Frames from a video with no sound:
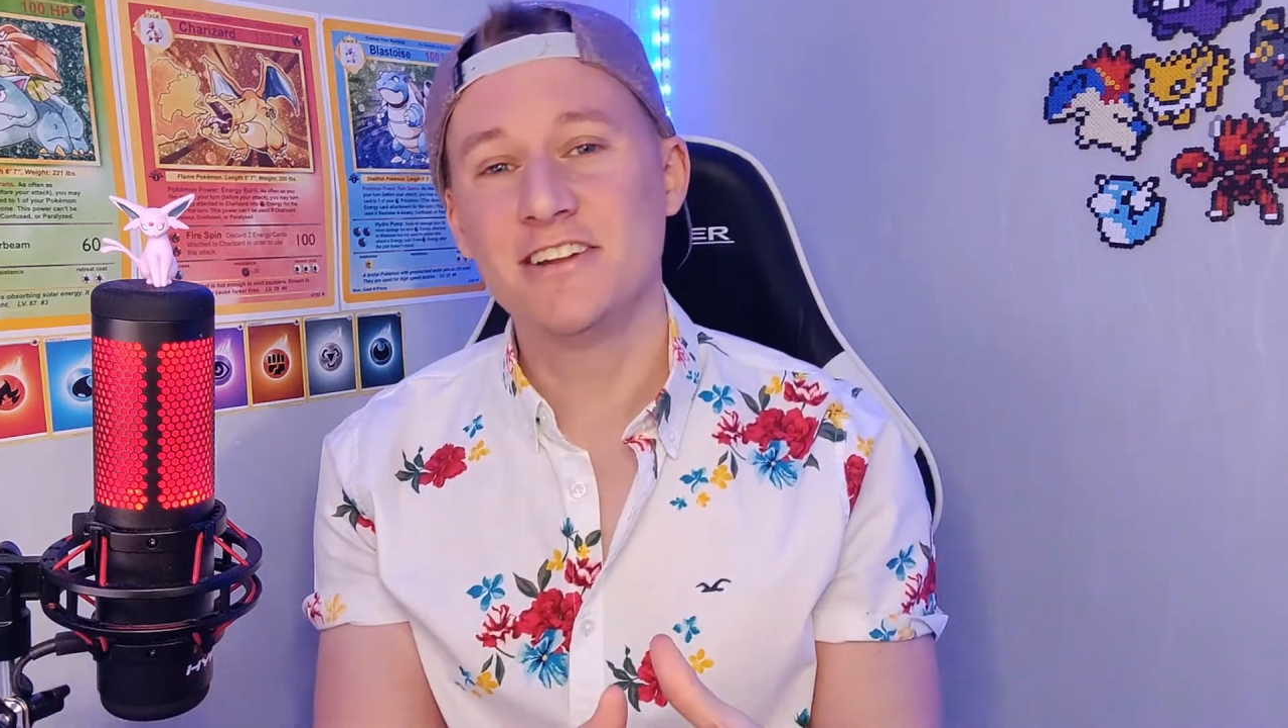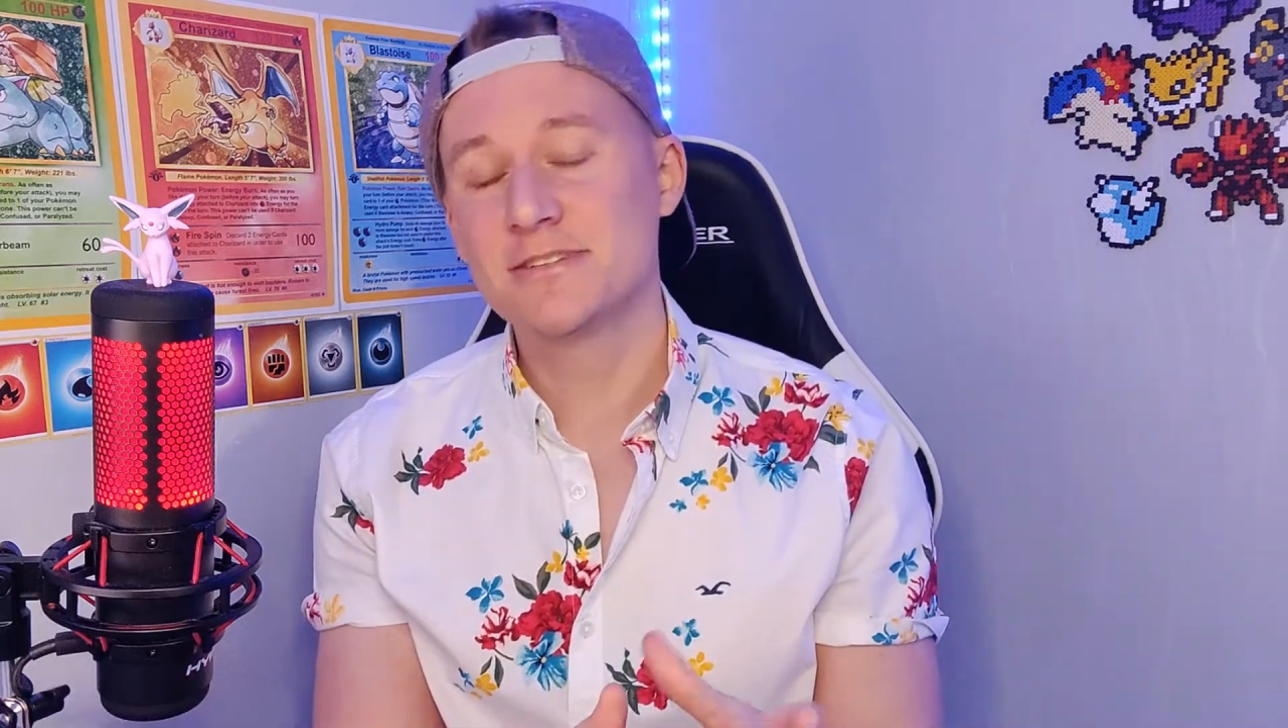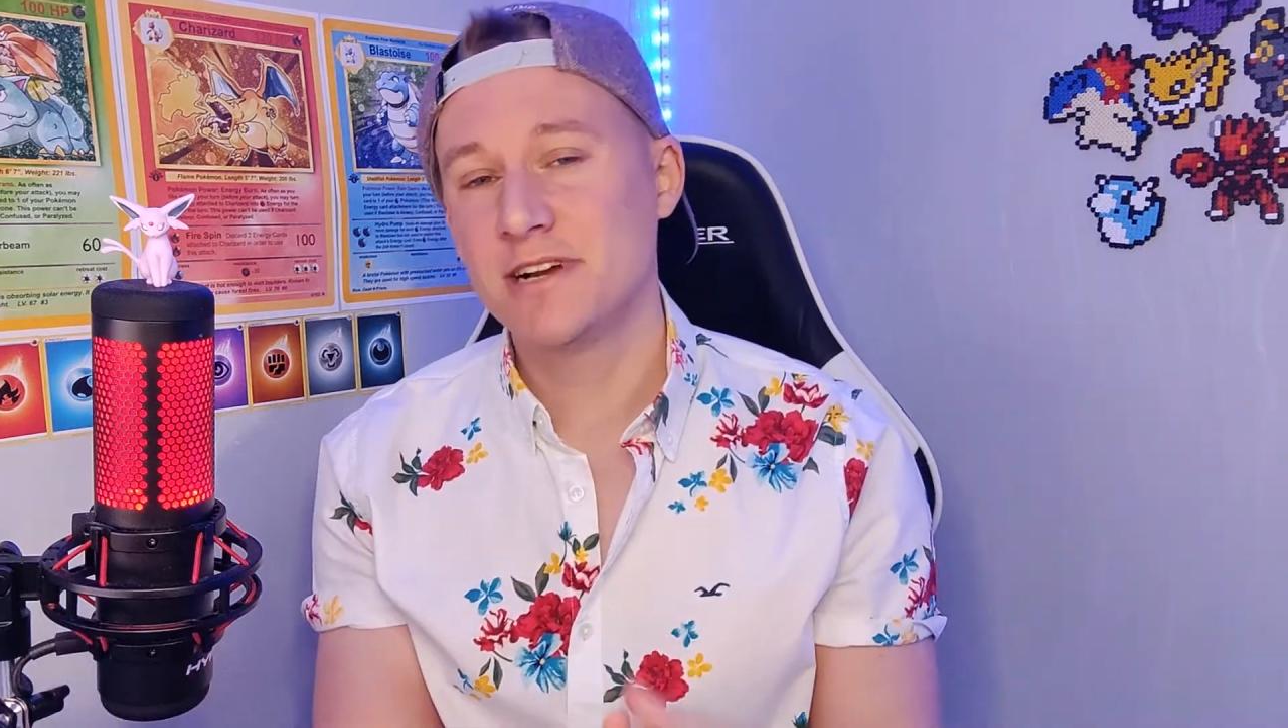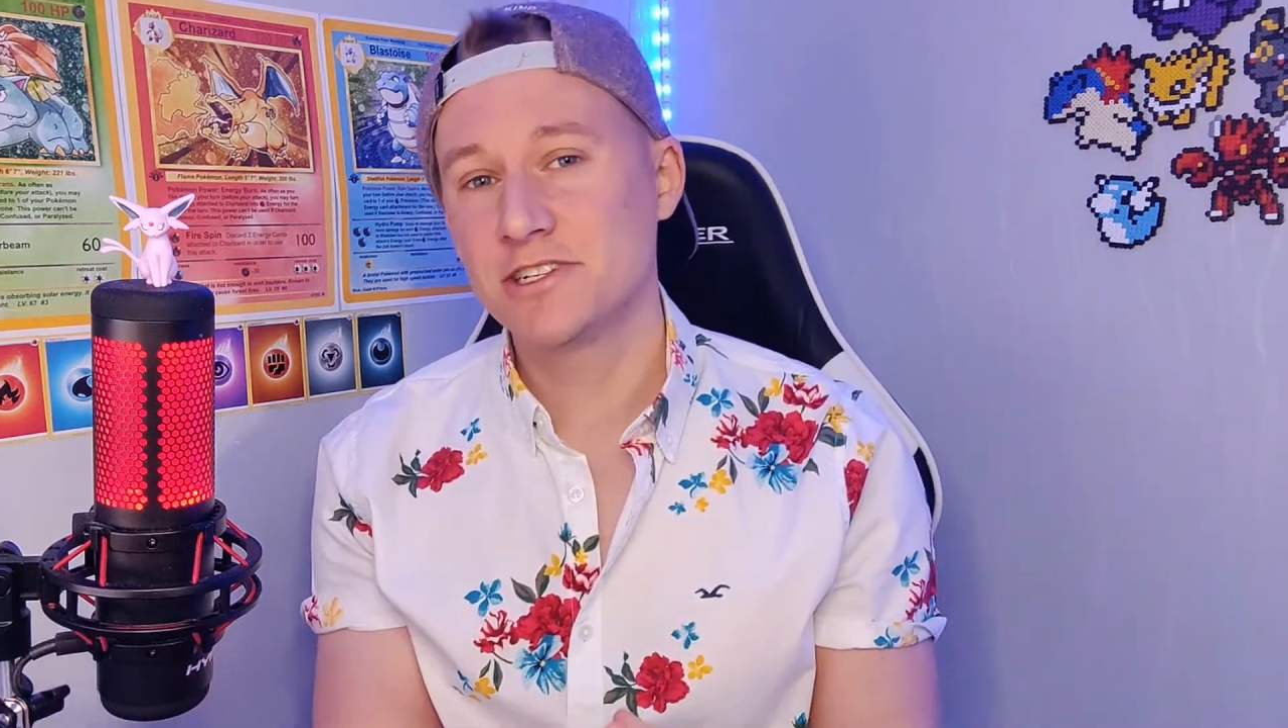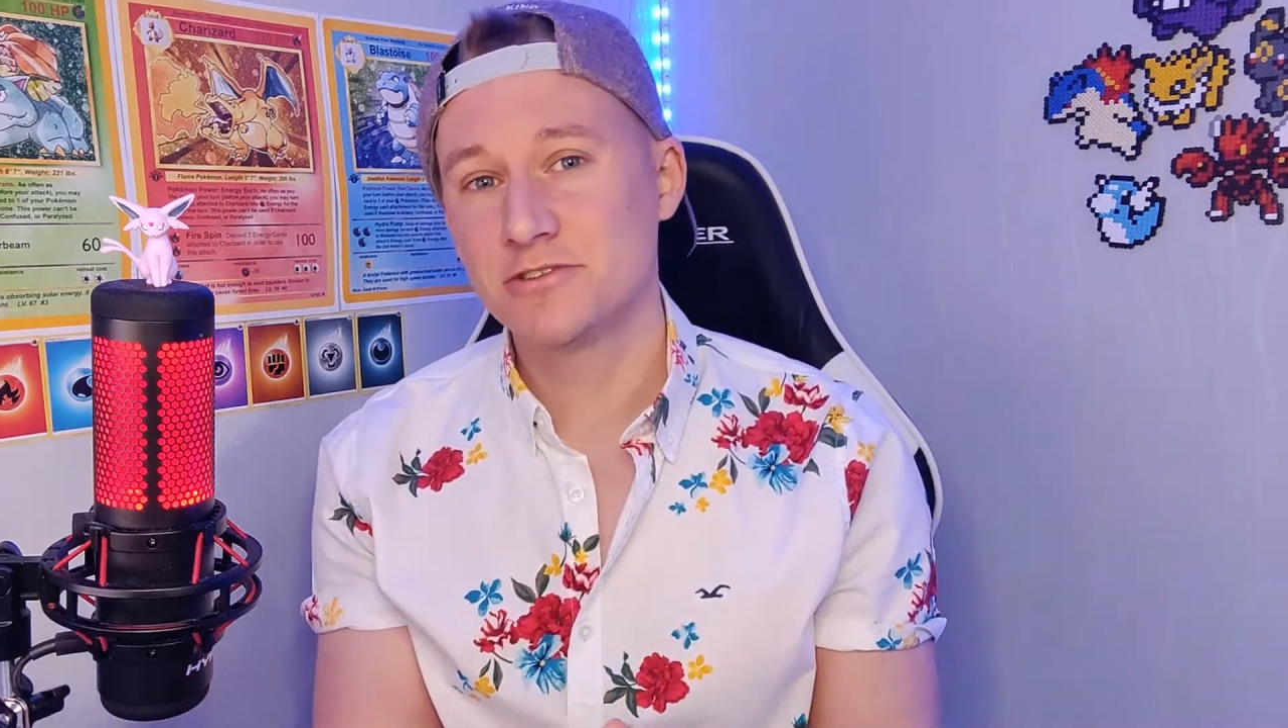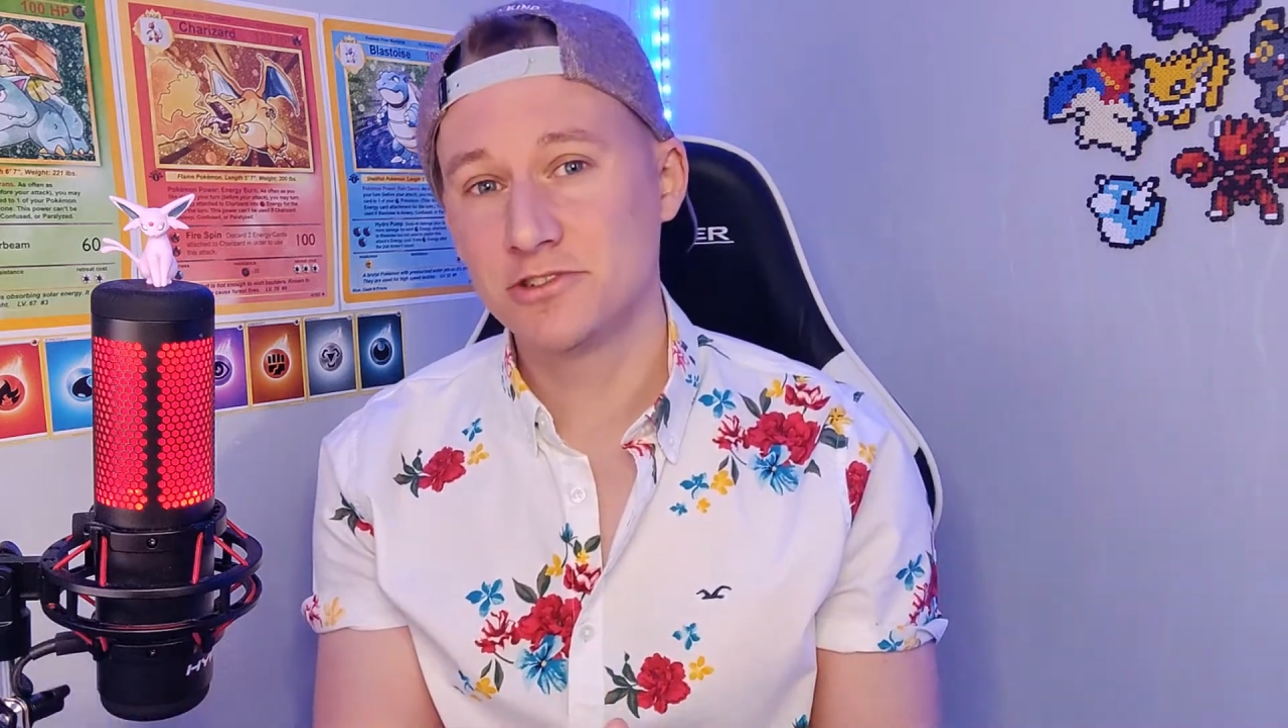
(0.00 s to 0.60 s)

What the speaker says: this magical